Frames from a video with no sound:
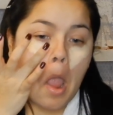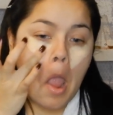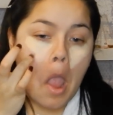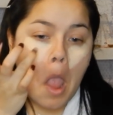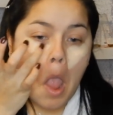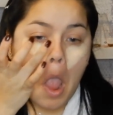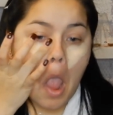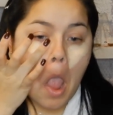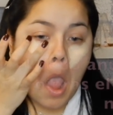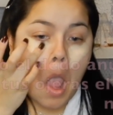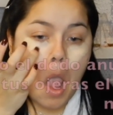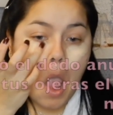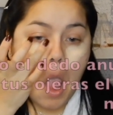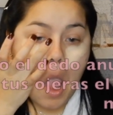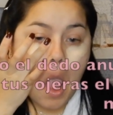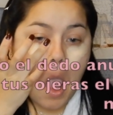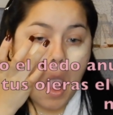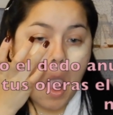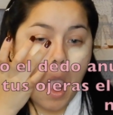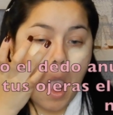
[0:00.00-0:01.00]

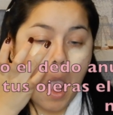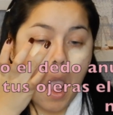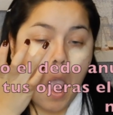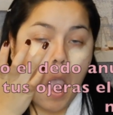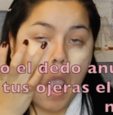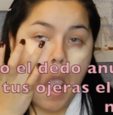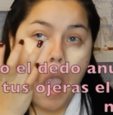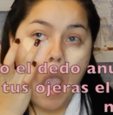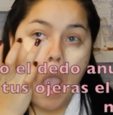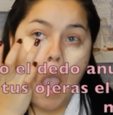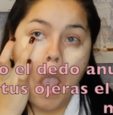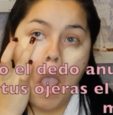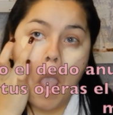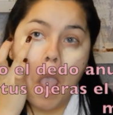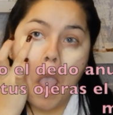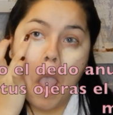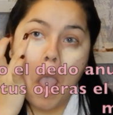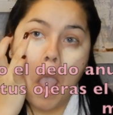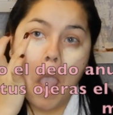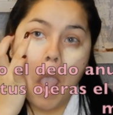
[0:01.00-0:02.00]
(no one is talking)